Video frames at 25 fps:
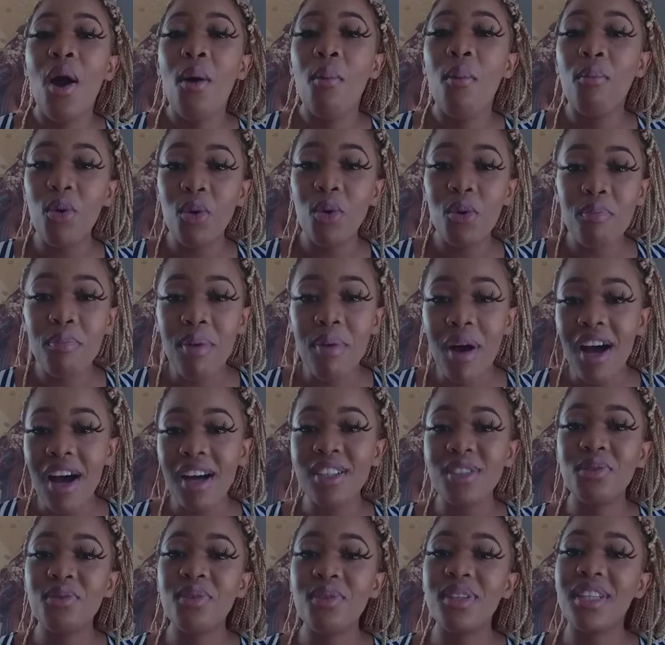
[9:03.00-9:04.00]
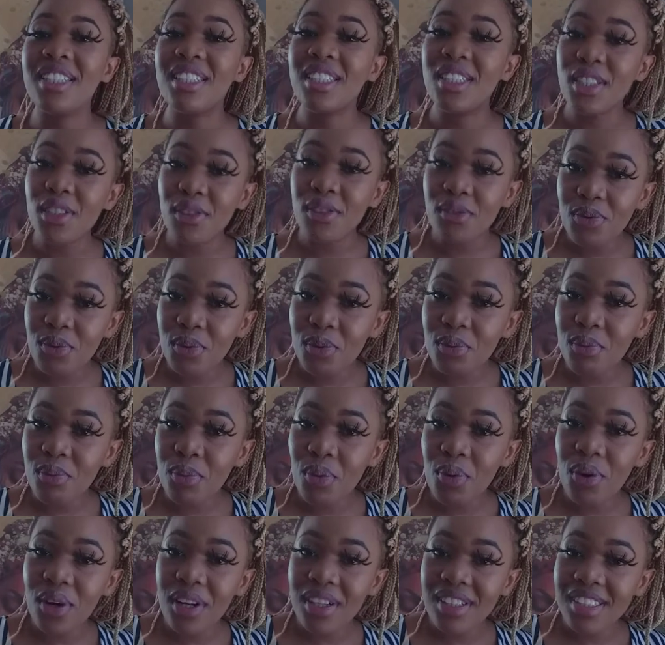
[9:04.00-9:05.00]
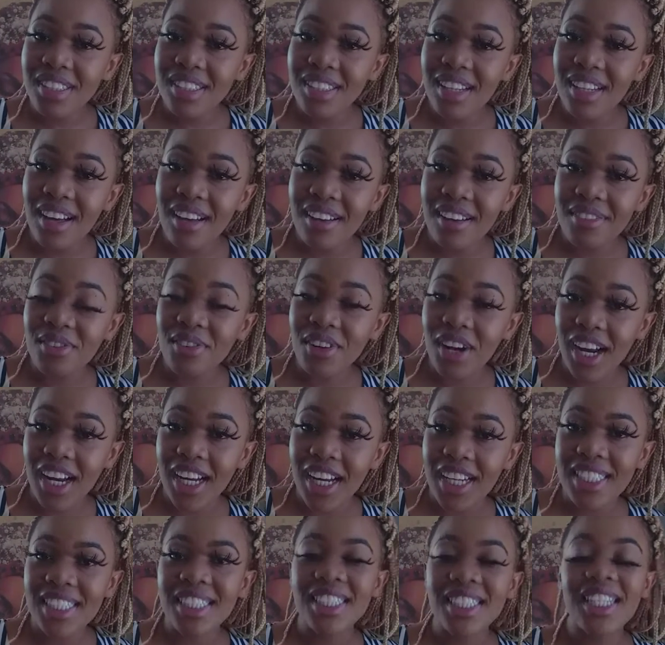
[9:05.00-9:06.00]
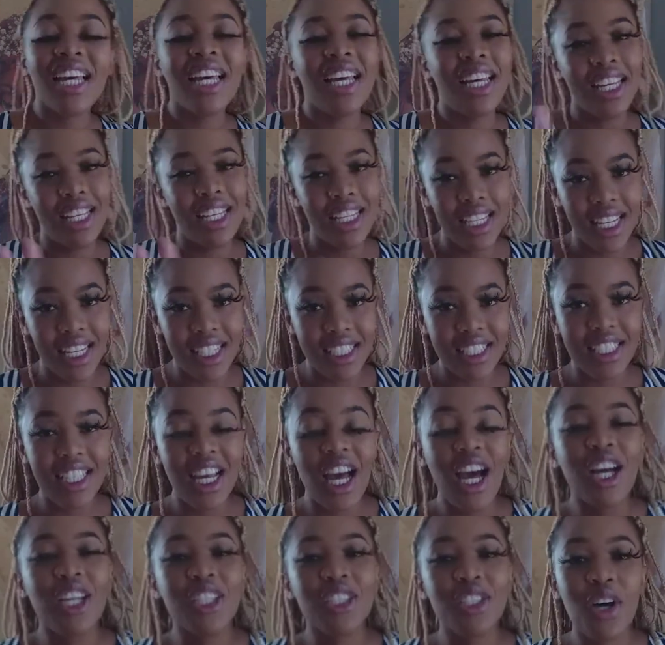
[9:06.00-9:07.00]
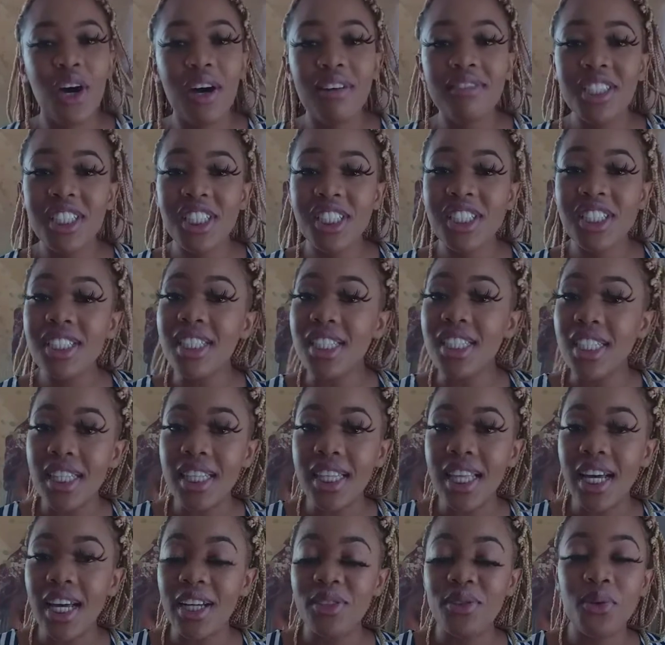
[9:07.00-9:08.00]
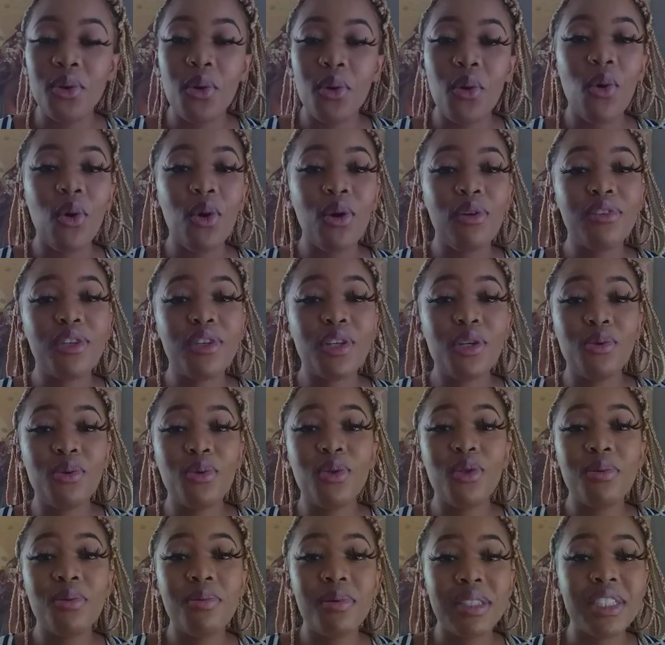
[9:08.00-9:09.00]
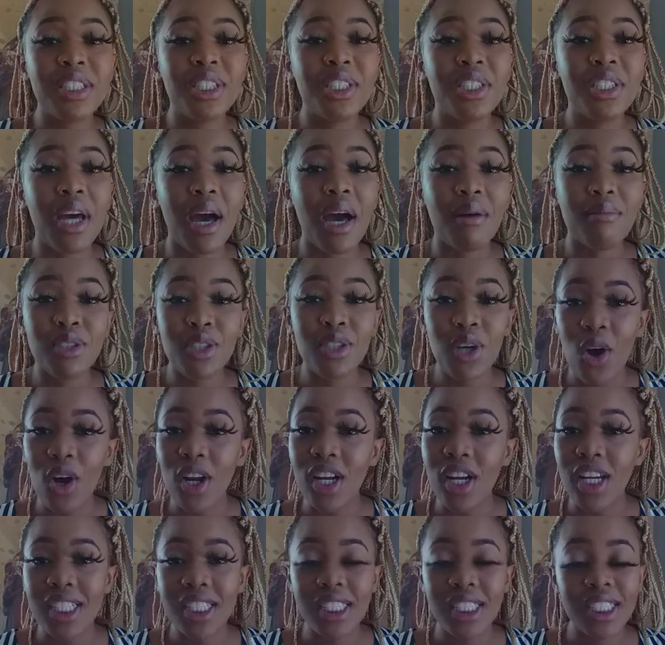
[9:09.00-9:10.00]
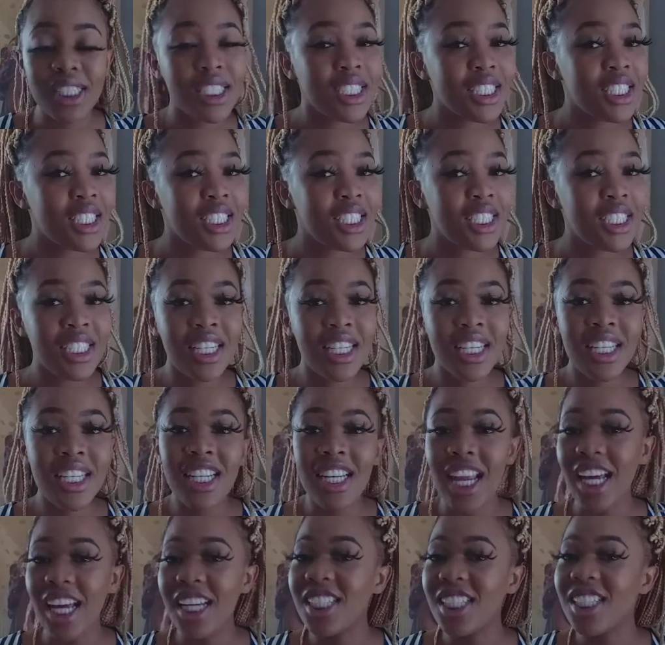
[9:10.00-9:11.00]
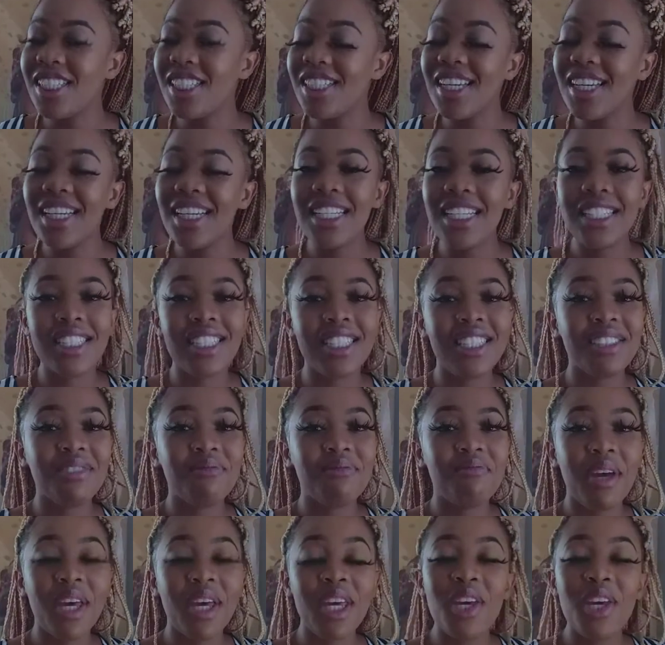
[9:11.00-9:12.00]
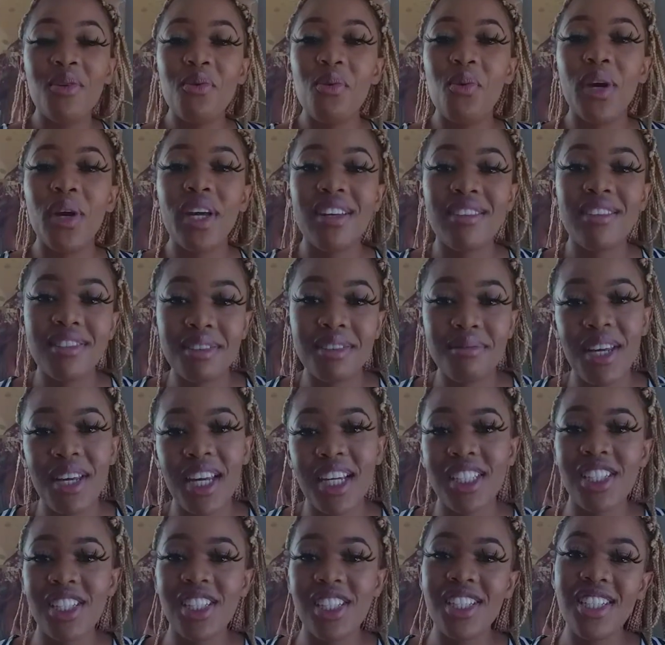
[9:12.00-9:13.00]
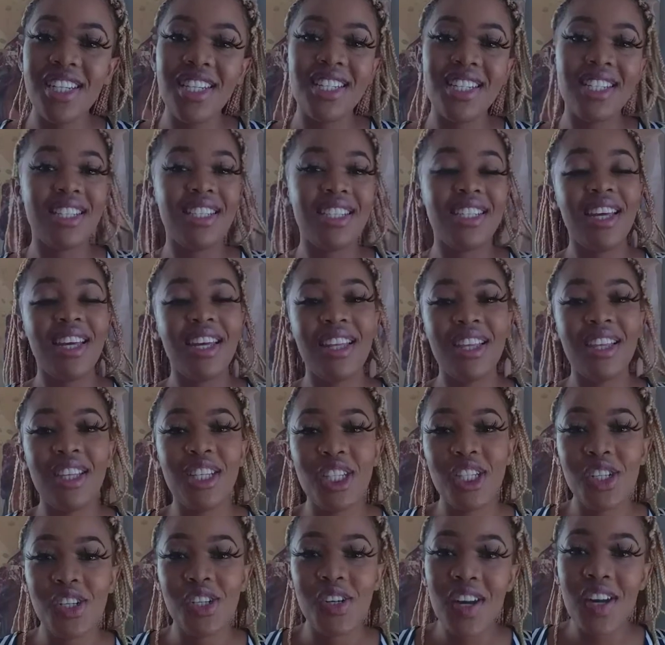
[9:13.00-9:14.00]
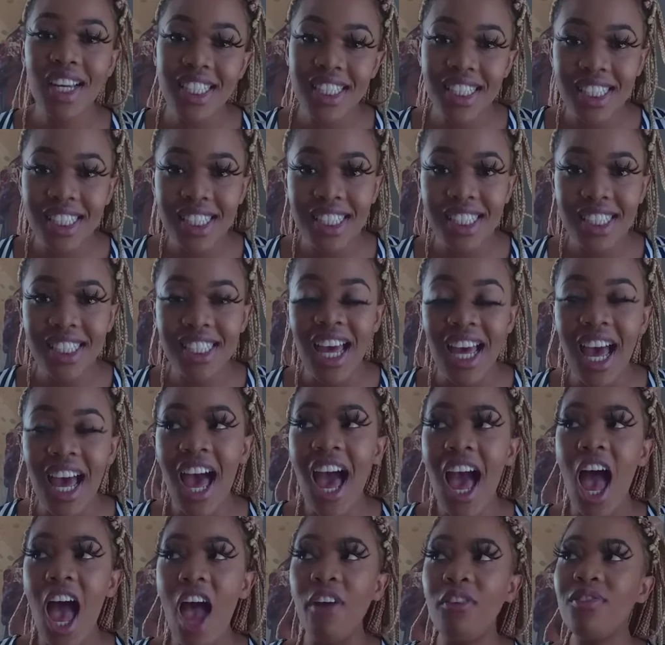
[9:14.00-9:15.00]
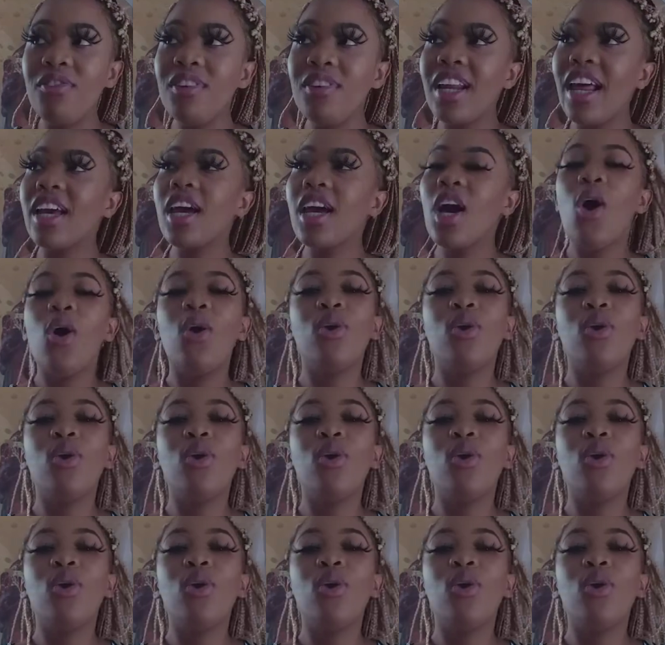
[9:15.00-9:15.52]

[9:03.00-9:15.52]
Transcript: mukbangs with the seafood boil stuff, right? Yes. So after she did that, all of the YouTubers jumped on it. Like, she is making waves, man. She is setting the trends. I feel like